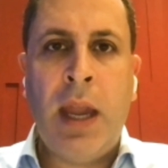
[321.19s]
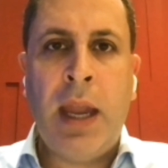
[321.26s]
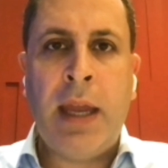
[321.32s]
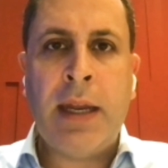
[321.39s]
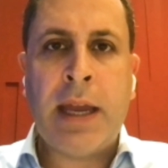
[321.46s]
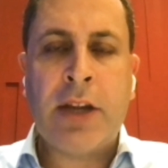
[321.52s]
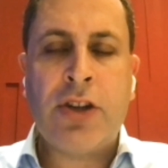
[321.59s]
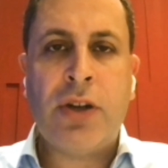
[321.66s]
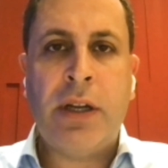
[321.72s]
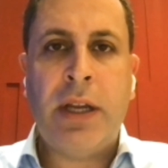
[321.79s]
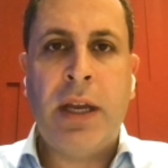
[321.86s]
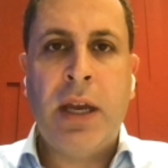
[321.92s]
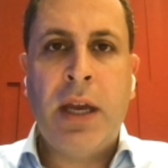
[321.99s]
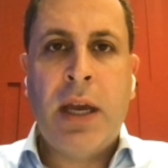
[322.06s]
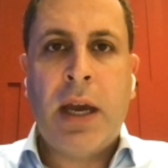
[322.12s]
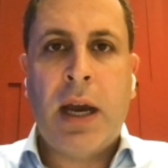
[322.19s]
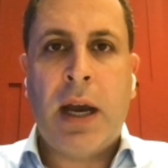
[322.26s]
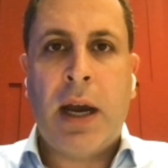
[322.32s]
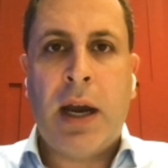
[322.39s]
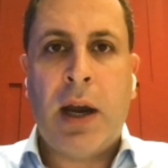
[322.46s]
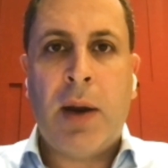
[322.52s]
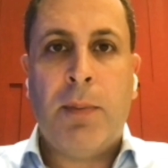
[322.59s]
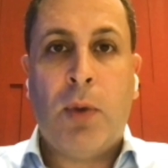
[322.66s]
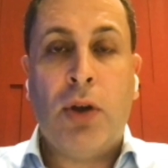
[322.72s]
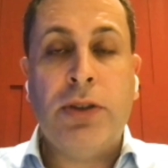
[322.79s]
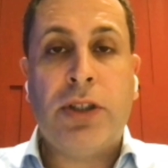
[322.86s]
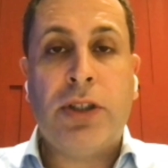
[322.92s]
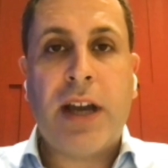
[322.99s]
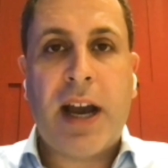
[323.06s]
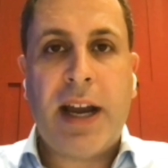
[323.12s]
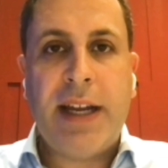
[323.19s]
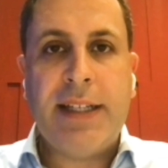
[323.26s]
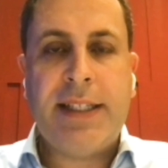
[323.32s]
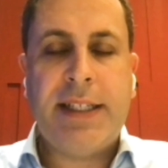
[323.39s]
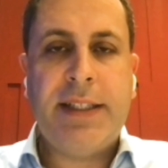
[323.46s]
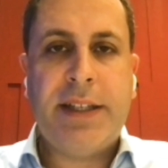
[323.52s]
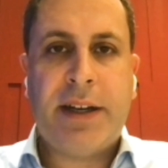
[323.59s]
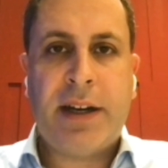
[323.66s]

and actually modernizing